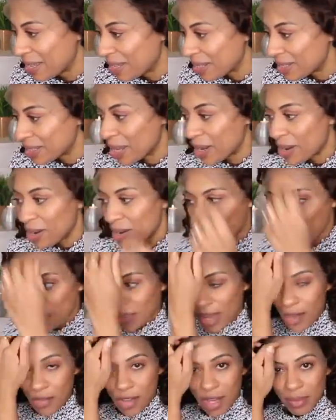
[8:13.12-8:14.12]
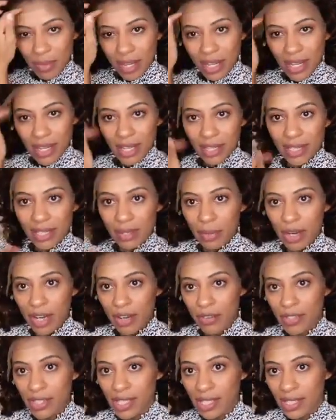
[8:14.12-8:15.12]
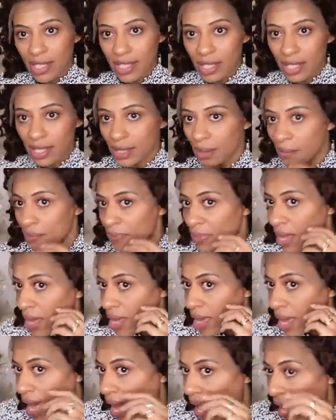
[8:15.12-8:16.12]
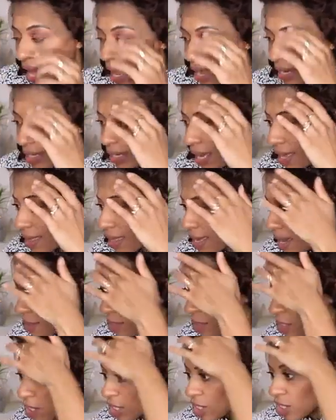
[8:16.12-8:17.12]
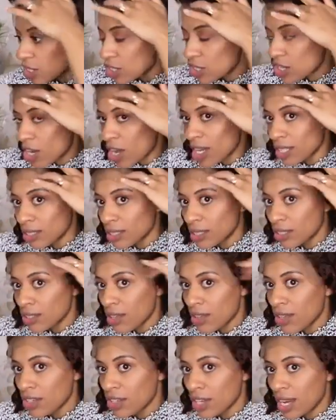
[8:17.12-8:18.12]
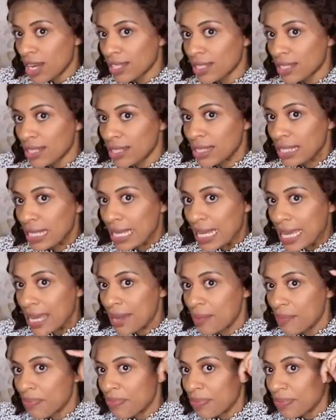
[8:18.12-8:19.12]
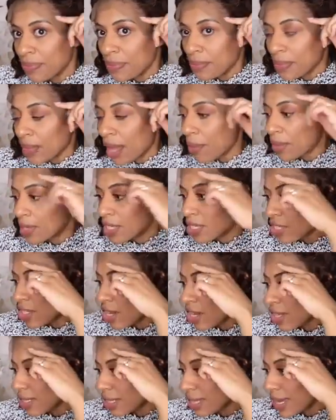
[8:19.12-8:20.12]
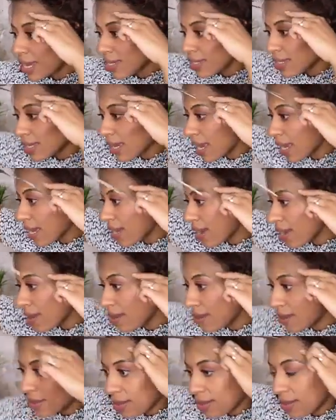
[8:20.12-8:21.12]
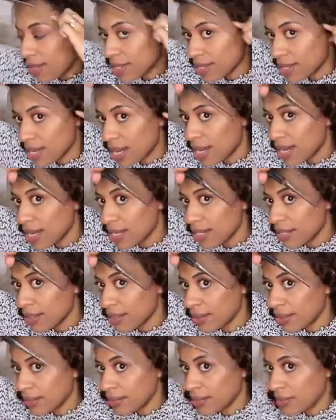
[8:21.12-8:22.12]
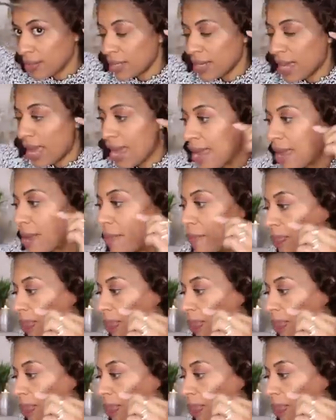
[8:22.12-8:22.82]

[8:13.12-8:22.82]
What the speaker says: So I've got my little pair of scissors, and I think I'm just going to start, so that you guys can see, I'm going to start cutting this side. Okay,